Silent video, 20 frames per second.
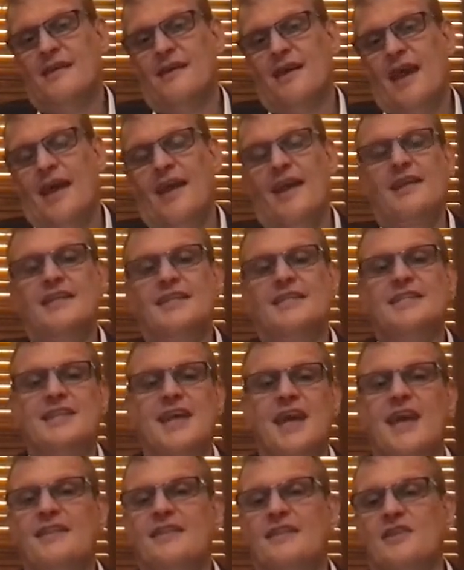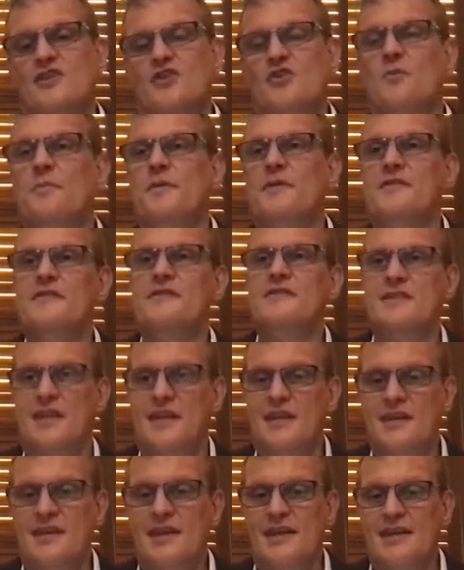and understand that your position
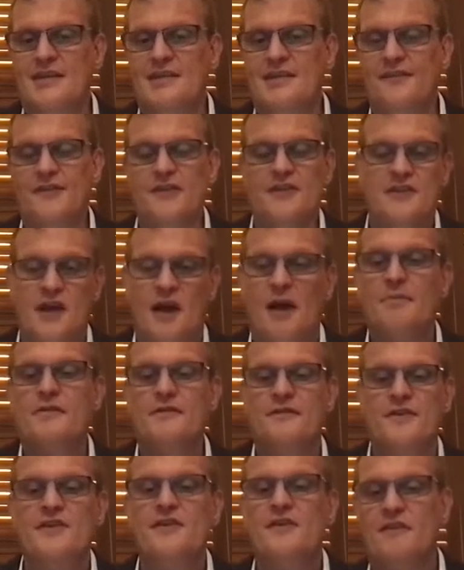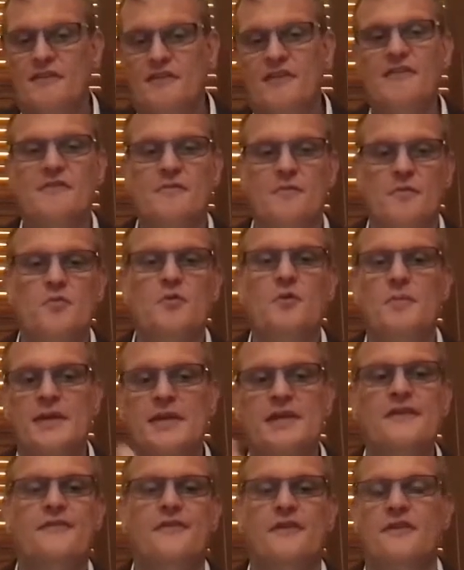in, in different types of ecosystems will be
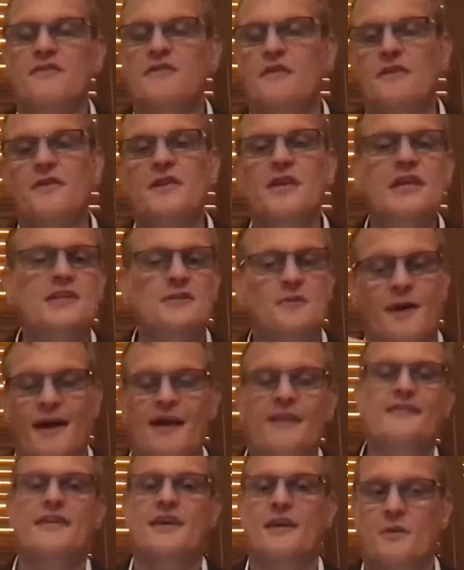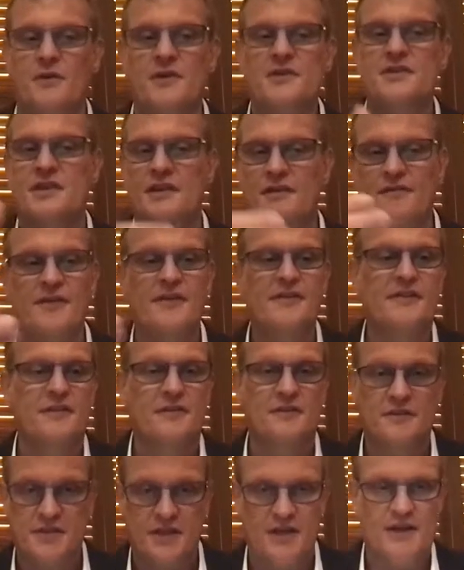different. So you need to ask that question every
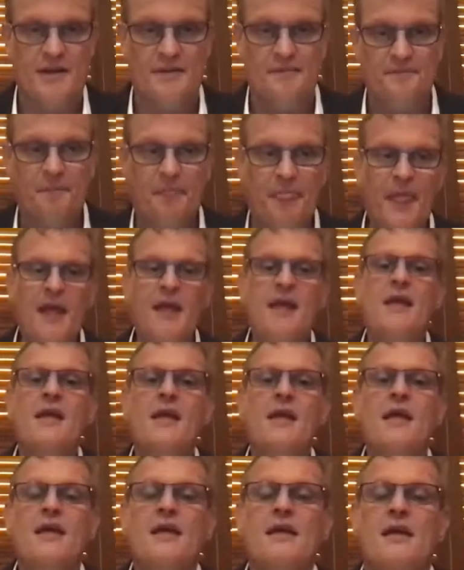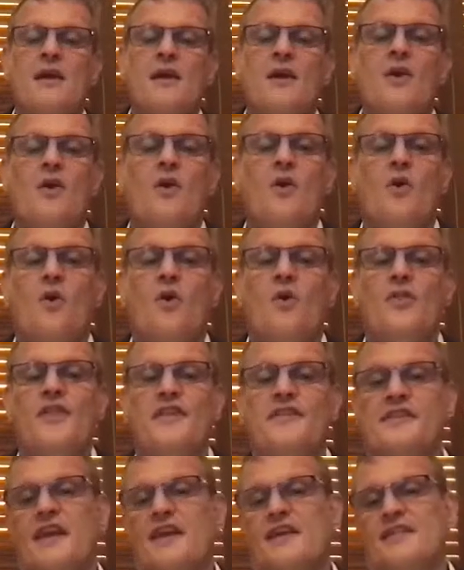single time. The
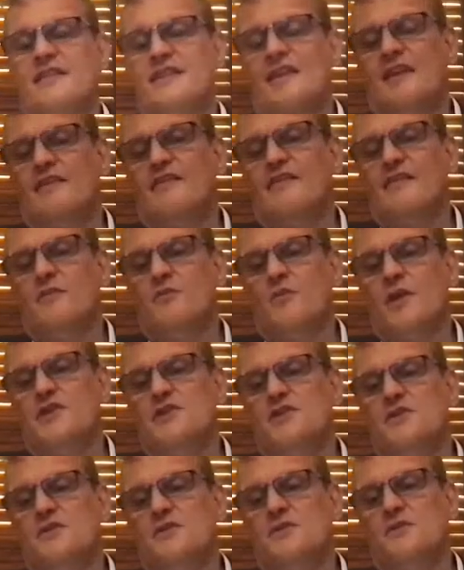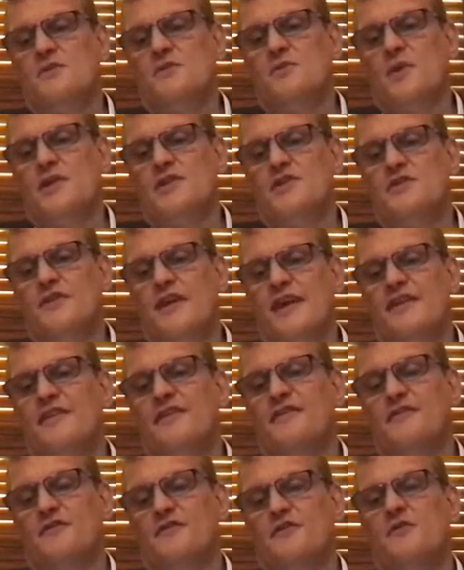second thing is, is that once, you, once you've
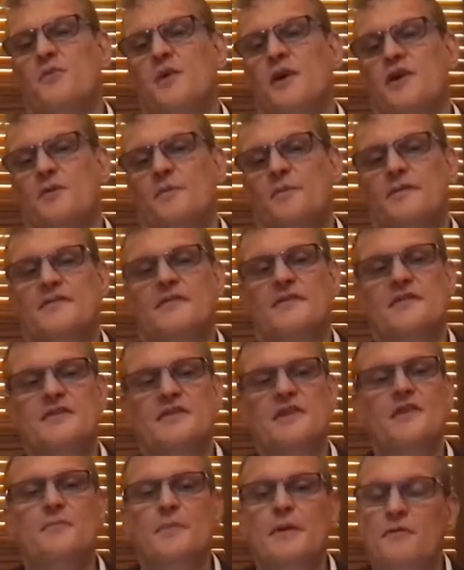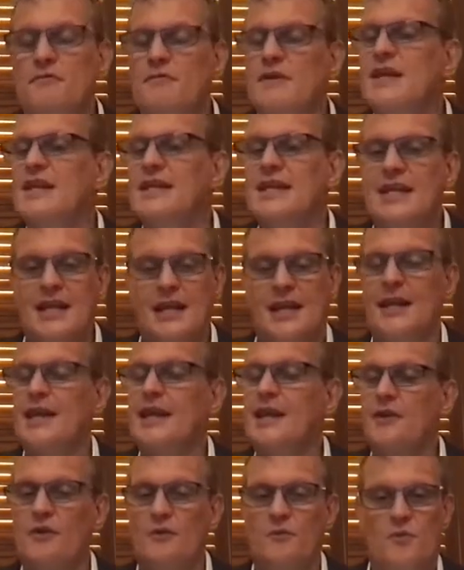understood where your position is, be really
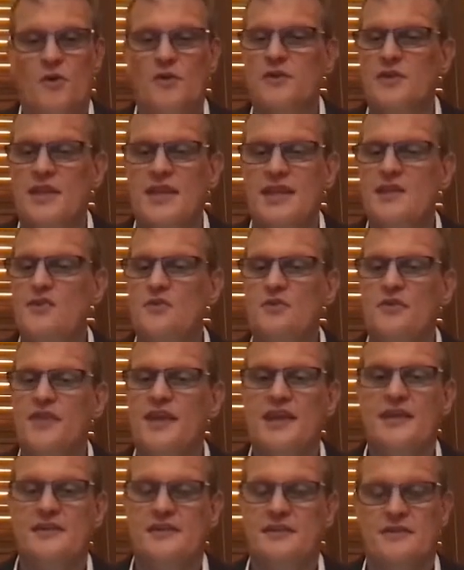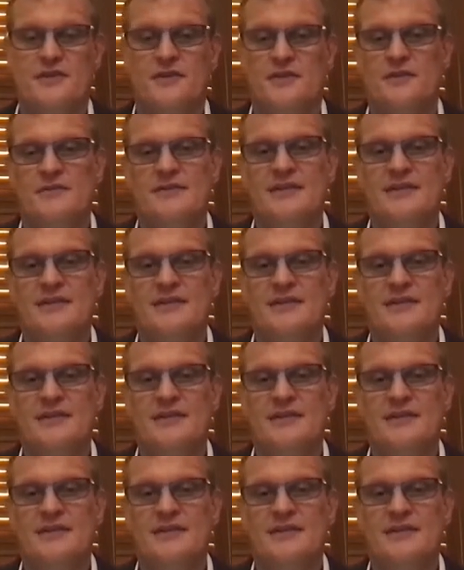clear on what you're there to do.